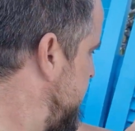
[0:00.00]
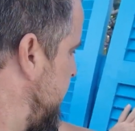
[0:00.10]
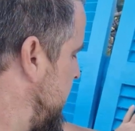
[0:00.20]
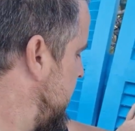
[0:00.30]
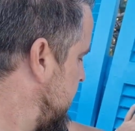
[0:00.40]

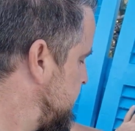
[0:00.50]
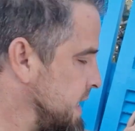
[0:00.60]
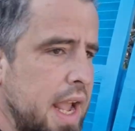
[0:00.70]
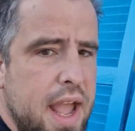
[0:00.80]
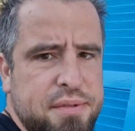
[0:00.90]
But I was
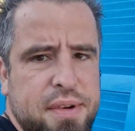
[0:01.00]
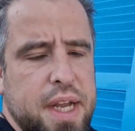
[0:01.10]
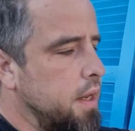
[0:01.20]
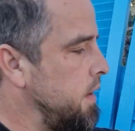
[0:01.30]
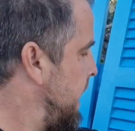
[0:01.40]
like, hey, fuck
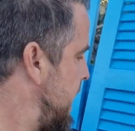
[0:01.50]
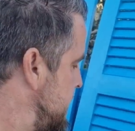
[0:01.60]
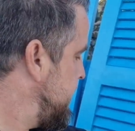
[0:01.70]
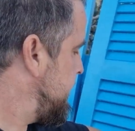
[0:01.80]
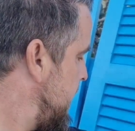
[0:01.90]
it. I
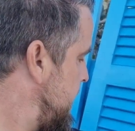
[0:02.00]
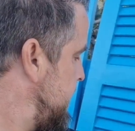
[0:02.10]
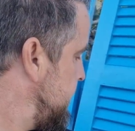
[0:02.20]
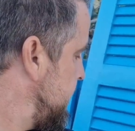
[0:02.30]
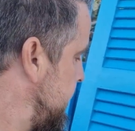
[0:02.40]
need
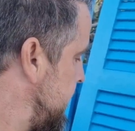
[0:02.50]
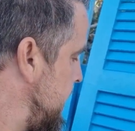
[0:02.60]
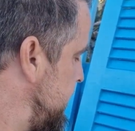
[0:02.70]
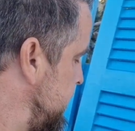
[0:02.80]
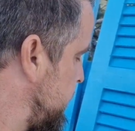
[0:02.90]

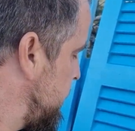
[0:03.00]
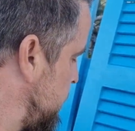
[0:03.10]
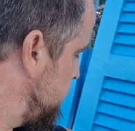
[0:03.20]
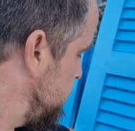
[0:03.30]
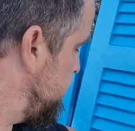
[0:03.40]
a
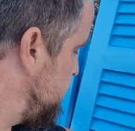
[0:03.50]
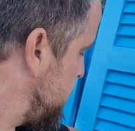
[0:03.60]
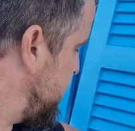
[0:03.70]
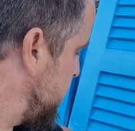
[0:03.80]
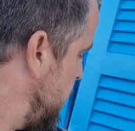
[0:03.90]

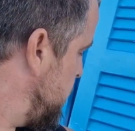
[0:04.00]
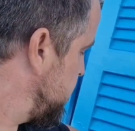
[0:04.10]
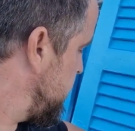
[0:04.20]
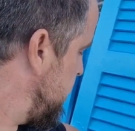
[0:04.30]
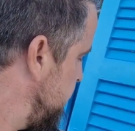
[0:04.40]
proper
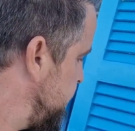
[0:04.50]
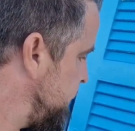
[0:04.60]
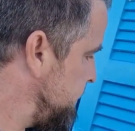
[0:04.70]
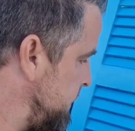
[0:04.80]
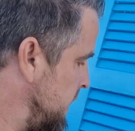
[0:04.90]
coat
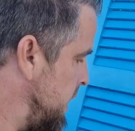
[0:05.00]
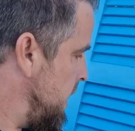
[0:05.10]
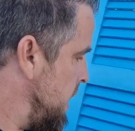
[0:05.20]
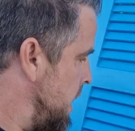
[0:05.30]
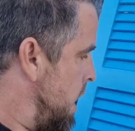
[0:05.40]

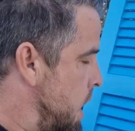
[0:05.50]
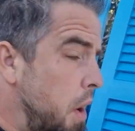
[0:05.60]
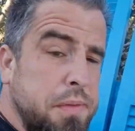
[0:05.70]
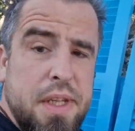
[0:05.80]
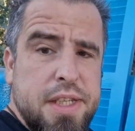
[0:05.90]

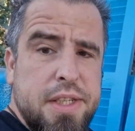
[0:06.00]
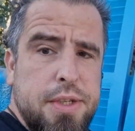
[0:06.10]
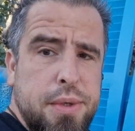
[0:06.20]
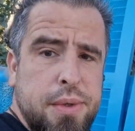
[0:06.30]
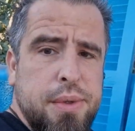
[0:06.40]
of this
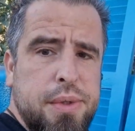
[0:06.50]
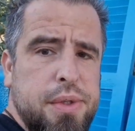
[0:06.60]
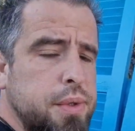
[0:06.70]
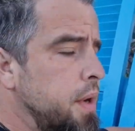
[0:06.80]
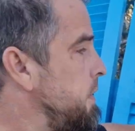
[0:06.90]
to
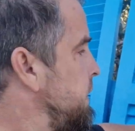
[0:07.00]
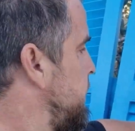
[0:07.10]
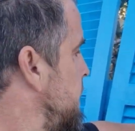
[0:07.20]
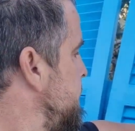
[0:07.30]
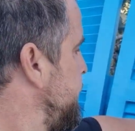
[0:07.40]
have it
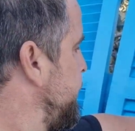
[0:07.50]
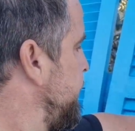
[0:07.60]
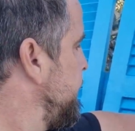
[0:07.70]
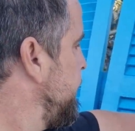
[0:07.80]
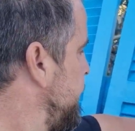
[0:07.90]
on.
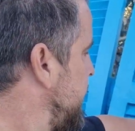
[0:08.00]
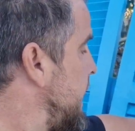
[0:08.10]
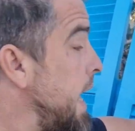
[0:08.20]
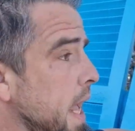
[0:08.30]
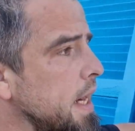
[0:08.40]

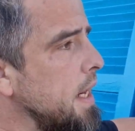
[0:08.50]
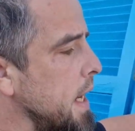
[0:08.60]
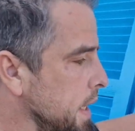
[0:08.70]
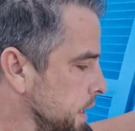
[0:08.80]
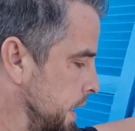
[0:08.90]
And
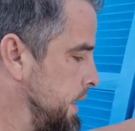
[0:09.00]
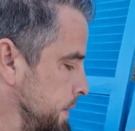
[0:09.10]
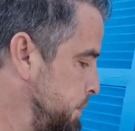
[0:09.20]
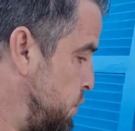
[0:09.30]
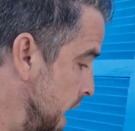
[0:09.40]
I did
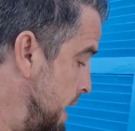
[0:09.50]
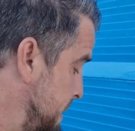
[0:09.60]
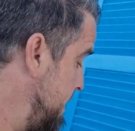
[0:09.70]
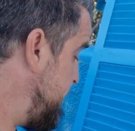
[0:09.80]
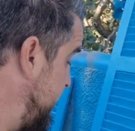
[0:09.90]
prime
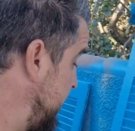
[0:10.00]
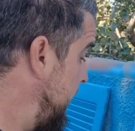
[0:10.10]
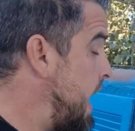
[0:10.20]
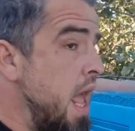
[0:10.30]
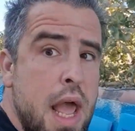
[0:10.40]

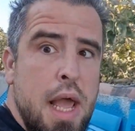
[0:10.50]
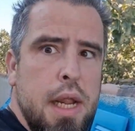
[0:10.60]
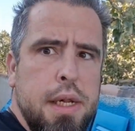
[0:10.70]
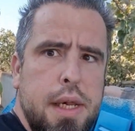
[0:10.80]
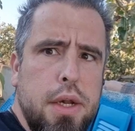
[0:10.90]
everything.
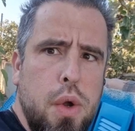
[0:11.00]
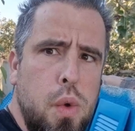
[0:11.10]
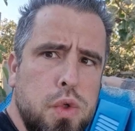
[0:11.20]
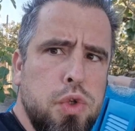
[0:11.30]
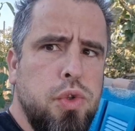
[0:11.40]
That
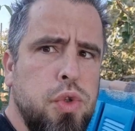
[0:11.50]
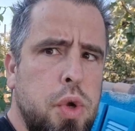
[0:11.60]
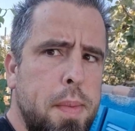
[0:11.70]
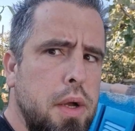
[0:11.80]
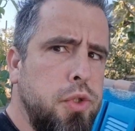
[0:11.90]
also took
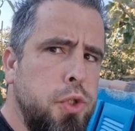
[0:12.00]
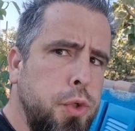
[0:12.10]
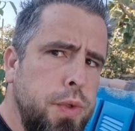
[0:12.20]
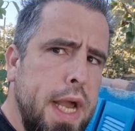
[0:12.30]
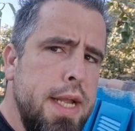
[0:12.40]
about
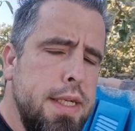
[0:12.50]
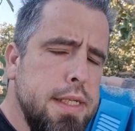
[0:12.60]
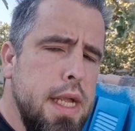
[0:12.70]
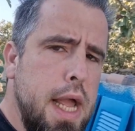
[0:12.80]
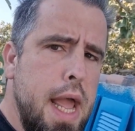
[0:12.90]
2
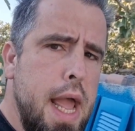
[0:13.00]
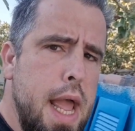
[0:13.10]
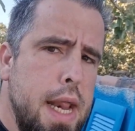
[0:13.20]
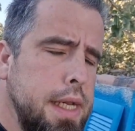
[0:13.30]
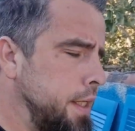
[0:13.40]
days,
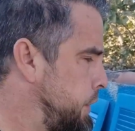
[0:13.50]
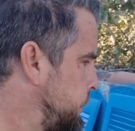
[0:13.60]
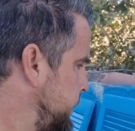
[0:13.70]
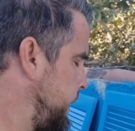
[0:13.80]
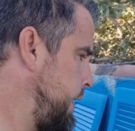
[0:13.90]
and
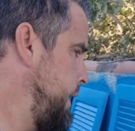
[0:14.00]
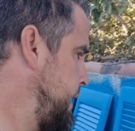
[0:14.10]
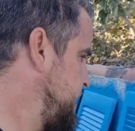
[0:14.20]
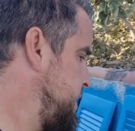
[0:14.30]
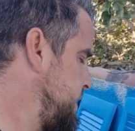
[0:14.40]

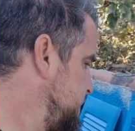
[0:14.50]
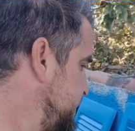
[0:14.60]
it's just,